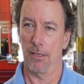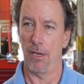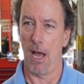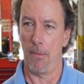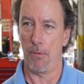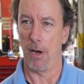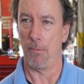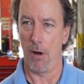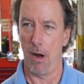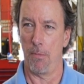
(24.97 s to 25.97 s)
to operate
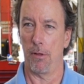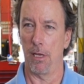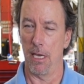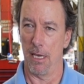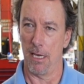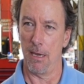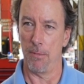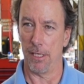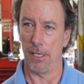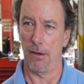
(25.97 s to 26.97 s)
properly and
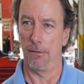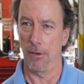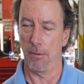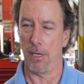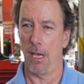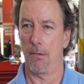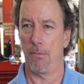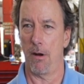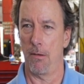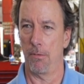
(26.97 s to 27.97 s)
keep itself lubricated
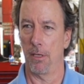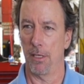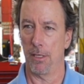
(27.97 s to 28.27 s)
properly.